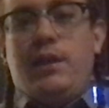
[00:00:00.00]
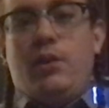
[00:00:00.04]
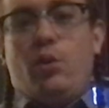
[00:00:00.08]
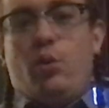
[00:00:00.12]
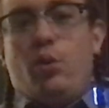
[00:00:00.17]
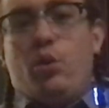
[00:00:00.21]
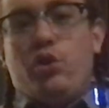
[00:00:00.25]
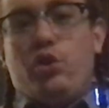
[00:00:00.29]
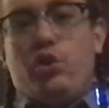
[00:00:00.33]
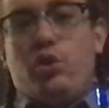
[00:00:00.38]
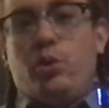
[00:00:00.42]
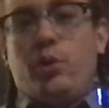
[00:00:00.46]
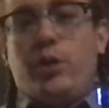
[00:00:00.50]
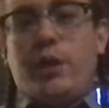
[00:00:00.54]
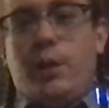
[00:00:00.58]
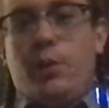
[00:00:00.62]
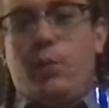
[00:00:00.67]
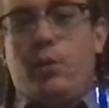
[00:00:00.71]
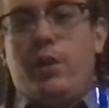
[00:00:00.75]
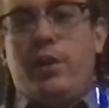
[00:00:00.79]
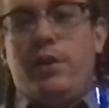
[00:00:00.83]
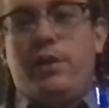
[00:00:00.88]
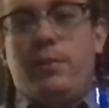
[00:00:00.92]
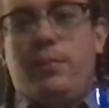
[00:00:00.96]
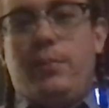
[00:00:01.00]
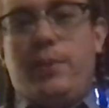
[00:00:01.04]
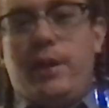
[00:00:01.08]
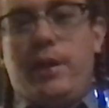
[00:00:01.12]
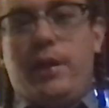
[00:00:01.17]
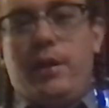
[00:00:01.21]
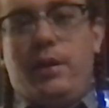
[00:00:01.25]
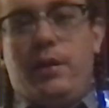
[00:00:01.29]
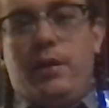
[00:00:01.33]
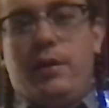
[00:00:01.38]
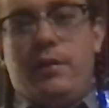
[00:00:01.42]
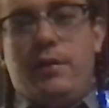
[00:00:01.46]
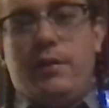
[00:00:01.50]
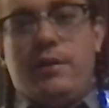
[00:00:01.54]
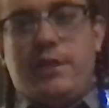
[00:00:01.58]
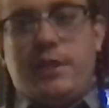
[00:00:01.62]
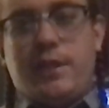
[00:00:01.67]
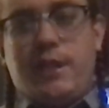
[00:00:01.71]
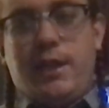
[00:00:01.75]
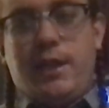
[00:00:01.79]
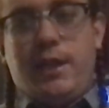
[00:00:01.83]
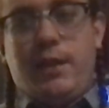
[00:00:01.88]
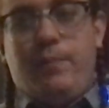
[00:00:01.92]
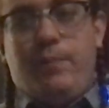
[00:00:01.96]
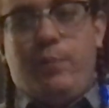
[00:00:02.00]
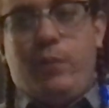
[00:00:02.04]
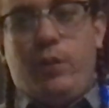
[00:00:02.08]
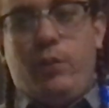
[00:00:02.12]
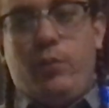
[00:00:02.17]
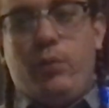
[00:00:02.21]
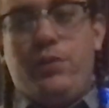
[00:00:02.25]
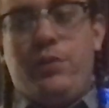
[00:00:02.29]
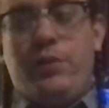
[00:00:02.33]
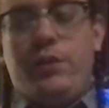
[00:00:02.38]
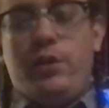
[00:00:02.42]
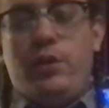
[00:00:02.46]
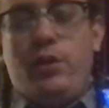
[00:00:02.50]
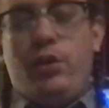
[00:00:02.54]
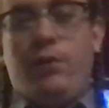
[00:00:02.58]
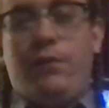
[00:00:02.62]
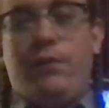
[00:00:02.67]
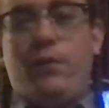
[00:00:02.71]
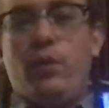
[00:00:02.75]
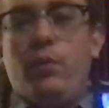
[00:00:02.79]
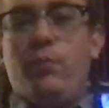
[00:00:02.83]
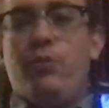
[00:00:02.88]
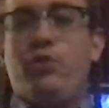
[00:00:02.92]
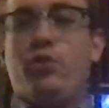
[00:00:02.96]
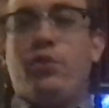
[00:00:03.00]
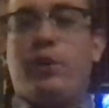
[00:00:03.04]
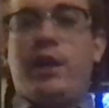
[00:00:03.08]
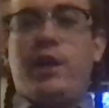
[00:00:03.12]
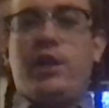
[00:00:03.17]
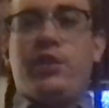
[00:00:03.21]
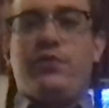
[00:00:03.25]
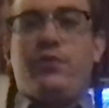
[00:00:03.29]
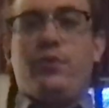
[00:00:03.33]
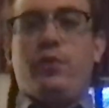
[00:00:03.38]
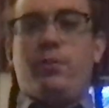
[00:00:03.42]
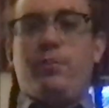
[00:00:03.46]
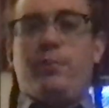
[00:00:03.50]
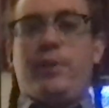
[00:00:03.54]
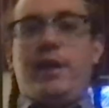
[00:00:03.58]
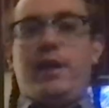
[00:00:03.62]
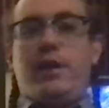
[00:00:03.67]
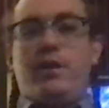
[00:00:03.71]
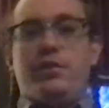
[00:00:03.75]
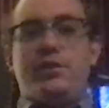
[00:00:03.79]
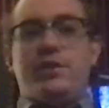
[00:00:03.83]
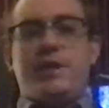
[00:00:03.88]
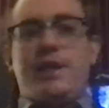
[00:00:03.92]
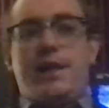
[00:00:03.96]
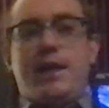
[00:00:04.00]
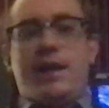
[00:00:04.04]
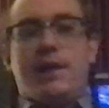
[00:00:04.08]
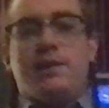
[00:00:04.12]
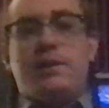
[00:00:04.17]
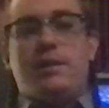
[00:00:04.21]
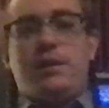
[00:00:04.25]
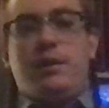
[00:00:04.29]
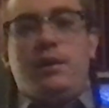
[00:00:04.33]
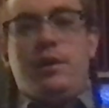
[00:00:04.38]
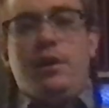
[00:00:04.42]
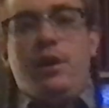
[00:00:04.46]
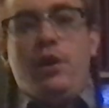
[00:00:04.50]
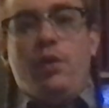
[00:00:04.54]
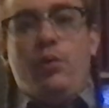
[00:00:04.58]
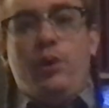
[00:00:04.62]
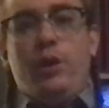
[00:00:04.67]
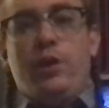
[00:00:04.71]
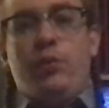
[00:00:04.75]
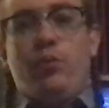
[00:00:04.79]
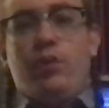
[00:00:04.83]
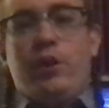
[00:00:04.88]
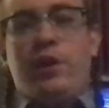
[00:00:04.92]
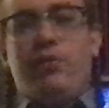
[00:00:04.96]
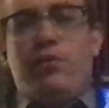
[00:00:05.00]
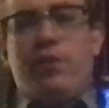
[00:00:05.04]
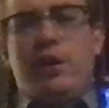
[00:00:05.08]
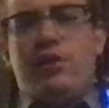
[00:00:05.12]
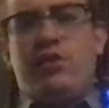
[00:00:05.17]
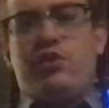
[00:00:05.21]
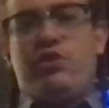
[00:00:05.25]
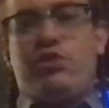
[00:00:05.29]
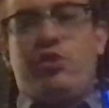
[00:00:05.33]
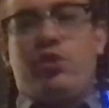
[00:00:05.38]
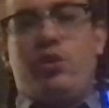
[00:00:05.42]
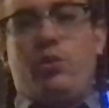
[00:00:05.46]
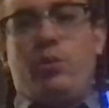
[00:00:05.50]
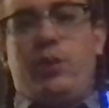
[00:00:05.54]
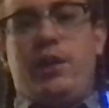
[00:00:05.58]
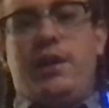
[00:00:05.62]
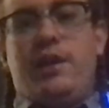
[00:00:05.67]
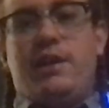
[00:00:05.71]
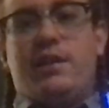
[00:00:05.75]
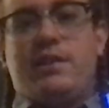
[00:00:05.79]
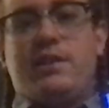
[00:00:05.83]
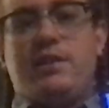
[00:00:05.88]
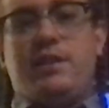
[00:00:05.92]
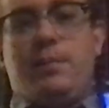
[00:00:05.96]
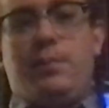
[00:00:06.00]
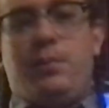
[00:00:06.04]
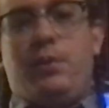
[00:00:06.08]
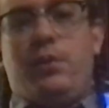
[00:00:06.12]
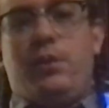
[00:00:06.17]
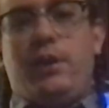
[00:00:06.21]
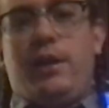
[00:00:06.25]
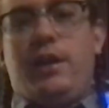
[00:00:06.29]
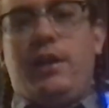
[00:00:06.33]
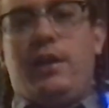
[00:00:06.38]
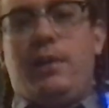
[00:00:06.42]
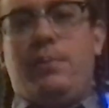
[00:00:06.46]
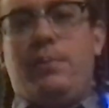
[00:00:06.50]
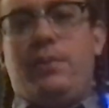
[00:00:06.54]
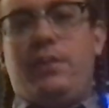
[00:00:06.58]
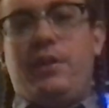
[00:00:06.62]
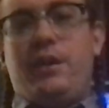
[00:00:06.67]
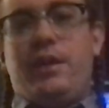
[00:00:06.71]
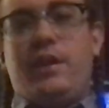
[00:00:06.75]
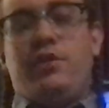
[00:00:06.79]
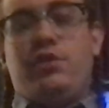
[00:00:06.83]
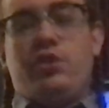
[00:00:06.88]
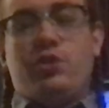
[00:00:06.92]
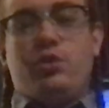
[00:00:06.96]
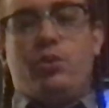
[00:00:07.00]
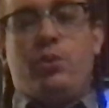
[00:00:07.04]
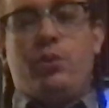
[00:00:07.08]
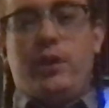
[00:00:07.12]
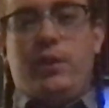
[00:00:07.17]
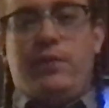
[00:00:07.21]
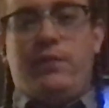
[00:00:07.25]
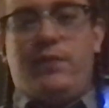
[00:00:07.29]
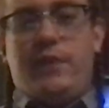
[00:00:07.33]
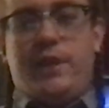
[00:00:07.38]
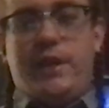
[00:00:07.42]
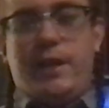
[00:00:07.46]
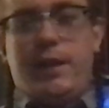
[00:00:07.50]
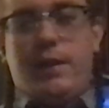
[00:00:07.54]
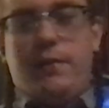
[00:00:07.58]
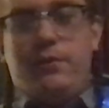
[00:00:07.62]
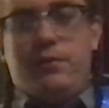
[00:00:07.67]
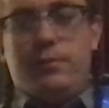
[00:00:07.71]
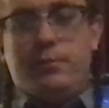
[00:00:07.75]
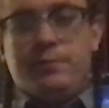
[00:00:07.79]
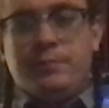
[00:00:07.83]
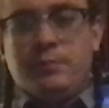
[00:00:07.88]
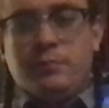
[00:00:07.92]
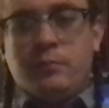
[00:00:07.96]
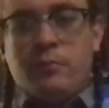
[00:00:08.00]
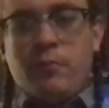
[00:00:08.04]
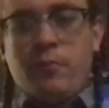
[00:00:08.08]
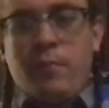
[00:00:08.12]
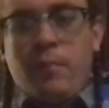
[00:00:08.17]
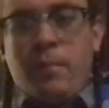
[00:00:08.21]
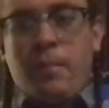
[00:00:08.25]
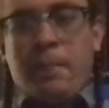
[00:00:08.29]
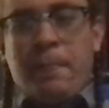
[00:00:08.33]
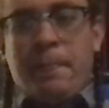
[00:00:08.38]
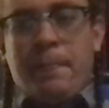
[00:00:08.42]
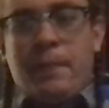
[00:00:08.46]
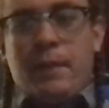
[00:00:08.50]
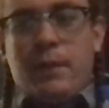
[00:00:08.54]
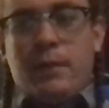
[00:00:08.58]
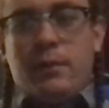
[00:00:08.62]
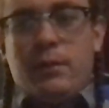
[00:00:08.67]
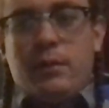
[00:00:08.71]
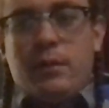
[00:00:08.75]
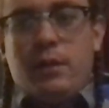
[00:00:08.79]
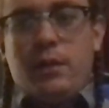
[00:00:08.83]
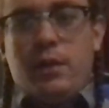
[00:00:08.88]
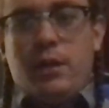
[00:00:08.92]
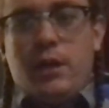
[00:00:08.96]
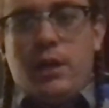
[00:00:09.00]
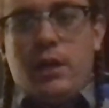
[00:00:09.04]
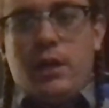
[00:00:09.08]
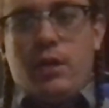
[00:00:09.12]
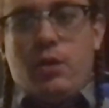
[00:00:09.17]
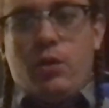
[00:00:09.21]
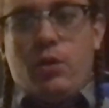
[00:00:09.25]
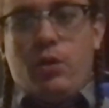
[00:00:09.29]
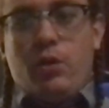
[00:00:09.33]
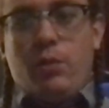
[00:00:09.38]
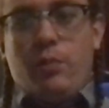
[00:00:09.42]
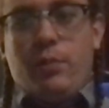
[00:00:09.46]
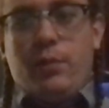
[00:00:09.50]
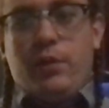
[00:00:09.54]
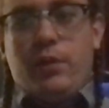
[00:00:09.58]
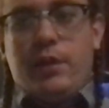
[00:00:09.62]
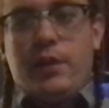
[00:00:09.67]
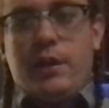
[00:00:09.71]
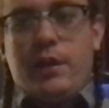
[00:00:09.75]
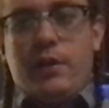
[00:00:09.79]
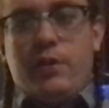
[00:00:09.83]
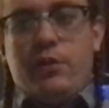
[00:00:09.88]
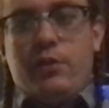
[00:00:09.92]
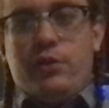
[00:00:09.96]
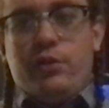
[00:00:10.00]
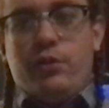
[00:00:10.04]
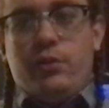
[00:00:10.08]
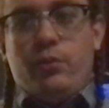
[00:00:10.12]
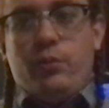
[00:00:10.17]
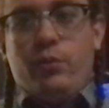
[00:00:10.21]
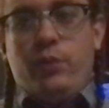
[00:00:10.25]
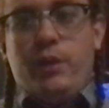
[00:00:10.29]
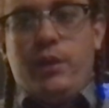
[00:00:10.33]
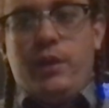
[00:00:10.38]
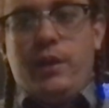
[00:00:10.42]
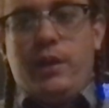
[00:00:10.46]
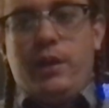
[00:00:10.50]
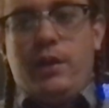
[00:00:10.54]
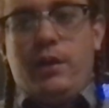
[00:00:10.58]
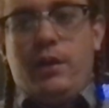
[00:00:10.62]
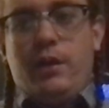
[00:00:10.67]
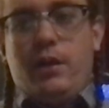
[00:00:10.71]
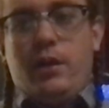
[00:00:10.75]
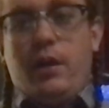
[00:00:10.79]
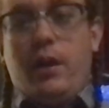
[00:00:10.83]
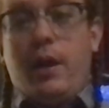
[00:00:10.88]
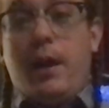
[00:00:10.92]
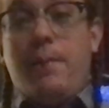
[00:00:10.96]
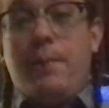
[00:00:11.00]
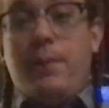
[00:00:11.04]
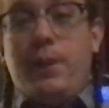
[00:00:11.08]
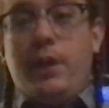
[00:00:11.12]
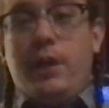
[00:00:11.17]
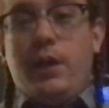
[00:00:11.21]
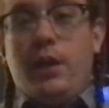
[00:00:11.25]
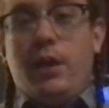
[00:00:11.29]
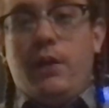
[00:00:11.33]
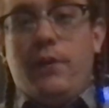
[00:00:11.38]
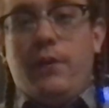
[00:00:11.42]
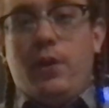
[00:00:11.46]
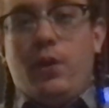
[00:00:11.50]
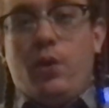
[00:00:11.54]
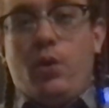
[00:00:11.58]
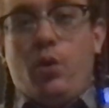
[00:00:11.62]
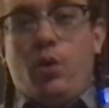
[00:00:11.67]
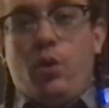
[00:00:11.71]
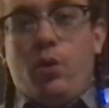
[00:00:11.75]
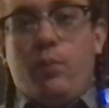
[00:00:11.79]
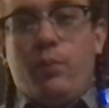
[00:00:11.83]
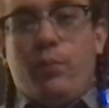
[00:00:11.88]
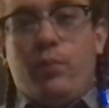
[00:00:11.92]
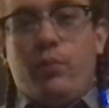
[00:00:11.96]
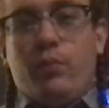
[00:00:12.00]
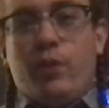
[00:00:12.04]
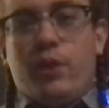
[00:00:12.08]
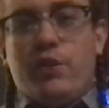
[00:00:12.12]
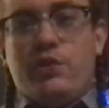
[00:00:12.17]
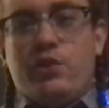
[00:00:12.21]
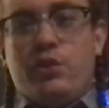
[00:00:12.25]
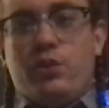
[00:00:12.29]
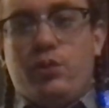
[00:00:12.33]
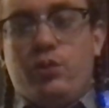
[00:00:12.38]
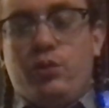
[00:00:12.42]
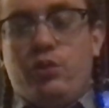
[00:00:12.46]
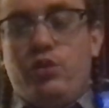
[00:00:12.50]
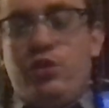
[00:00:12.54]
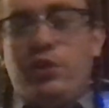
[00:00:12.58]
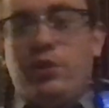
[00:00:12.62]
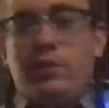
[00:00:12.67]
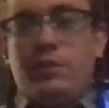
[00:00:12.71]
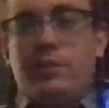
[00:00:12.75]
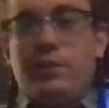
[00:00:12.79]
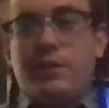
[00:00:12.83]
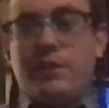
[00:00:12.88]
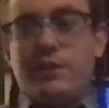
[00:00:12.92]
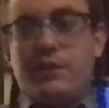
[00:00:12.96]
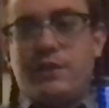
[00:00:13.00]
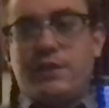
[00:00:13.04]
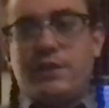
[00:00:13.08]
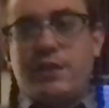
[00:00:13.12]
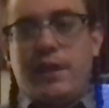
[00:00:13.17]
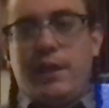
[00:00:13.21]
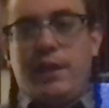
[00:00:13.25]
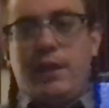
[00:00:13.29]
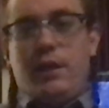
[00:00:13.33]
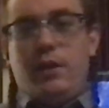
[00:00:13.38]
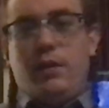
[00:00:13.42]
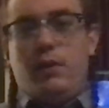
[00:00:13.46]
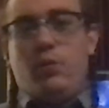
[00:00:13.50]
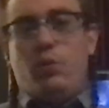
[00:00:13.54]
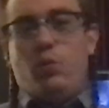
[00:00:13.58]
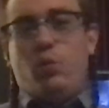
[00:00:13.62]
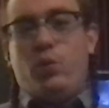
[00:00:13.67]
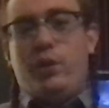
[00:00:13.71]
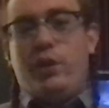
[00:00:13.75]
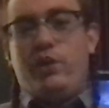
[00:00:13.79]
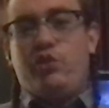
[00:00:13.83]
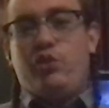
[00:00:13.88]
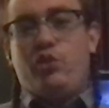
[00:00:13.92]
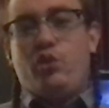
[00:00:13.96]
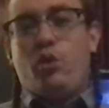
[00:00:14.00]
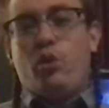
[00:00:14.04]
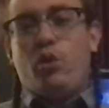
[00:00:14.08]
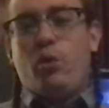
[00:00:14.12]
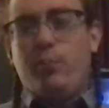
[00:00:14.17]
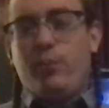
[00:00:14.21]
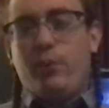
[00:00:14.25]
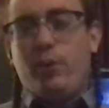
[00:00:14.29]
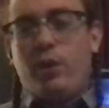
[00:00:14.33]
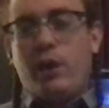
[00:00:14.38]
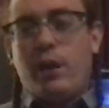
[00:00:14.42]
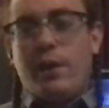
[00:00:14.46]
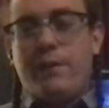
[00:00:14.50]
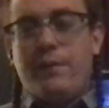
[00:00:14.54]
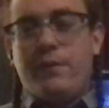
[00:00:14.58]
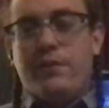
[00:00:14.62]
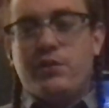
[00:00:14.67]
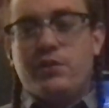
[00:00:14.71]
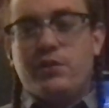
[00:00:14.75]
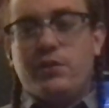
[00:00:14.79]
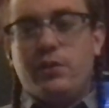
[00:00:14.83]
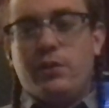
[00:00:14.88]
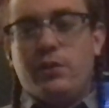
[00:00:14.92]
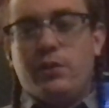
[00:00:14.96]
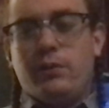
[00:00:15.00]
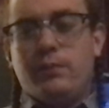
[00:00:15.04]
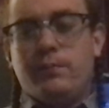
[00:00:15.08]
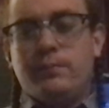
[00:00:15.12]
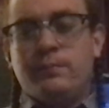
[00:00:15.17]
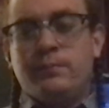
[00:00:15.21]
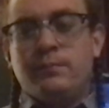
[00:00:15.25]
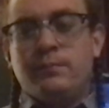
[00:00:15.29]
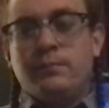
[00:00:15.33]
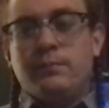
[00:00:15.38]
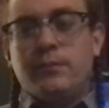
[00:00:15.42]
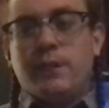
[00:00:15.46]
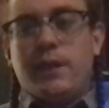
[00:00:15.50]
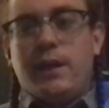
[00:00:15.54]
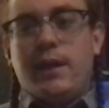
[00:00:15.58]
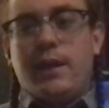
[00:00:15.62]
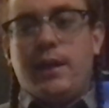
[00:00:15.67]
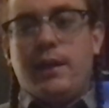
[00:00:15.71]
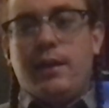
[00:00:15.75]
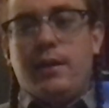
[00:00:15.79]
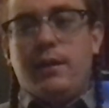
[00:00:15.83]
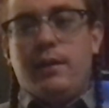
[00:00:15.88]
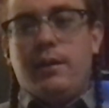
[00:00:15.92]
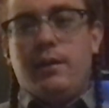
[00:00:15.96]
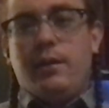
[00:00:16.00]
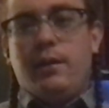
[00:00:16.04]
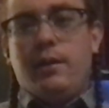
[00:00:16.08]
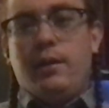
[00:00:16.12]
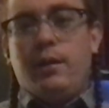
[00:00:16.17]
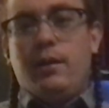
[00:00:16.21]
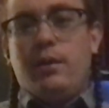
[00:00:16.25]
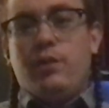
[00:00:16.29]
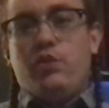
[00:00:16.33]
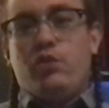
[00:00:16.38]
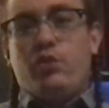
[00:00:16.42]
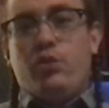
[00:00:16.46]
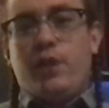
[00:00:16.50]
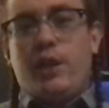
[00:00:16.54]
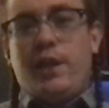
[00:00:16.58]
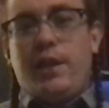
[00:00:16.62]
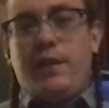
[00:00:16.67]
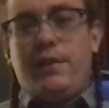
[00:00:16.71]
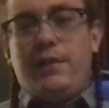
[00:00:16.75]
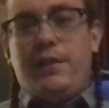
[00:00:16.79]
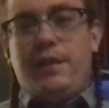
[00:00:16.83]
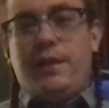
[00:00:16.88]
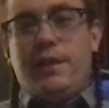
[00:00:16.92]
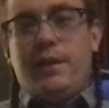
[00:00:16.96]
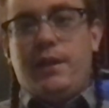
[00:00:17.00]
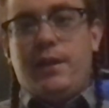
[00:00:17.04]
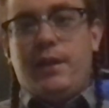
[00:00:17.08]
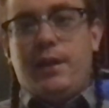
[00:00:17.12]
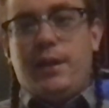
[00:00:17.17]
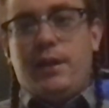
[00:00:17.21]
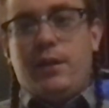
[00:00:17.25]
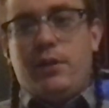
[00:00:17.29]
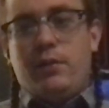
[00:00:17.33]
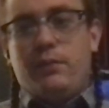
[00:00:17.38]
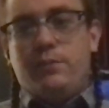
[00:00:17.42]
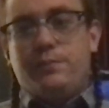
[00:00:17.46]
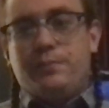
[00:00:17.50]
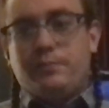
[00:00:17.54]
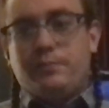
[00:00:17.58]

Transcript: or 21, depending on the state. With the Uniform Transfer to Minors Act, we register, we can stipulate up to the age of 25. Corporate accounts, we need a copy of a corporate resolution saying which corporate officer can trade the account,